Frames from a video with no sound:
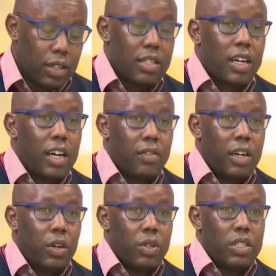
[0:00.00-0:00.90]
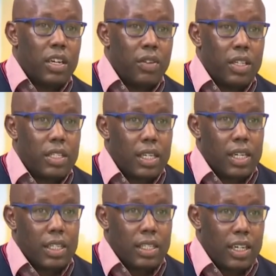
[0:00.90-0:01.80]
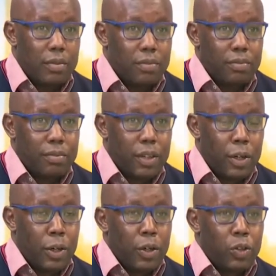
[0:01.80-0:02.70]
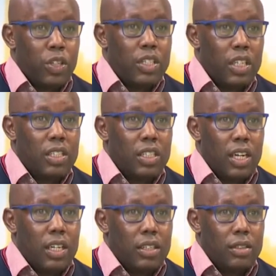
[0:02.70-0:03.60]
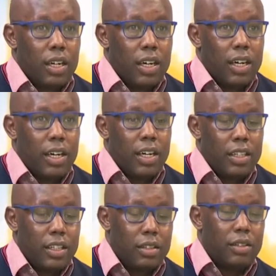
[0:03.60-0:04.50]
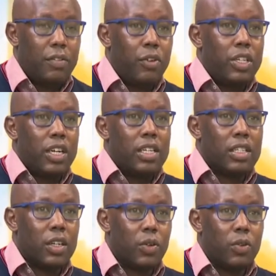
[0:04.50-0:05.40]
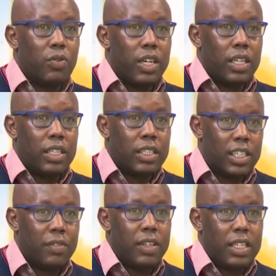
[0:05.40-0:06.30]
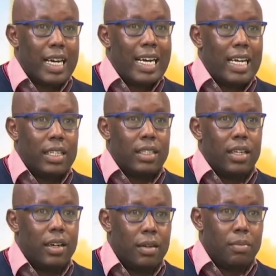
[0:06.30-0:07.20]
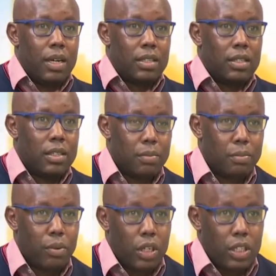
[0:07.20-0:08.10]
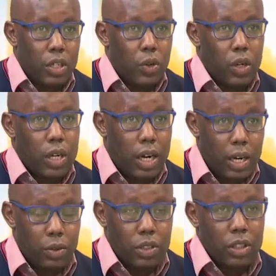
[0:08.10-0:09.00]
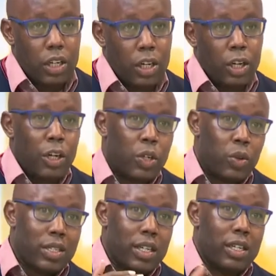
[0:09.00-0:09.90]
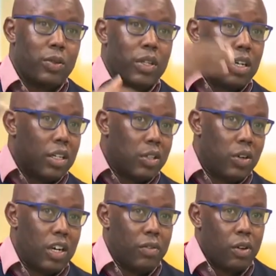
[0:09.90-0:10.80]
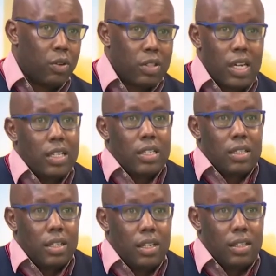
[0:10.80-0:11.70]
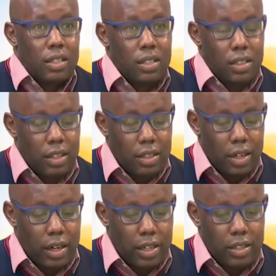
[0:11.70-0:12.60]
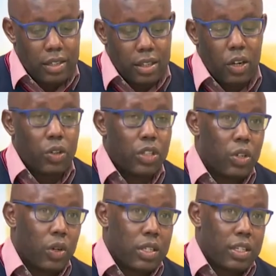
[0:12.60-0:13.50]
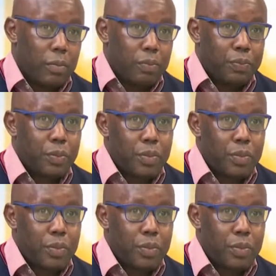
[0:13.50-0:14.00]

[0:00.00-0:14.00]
This is a governor who is serving his second term. So essentially, the future doesn't look very definite unless he amasses some political clout to ascend to the national level, because that is the next logical step.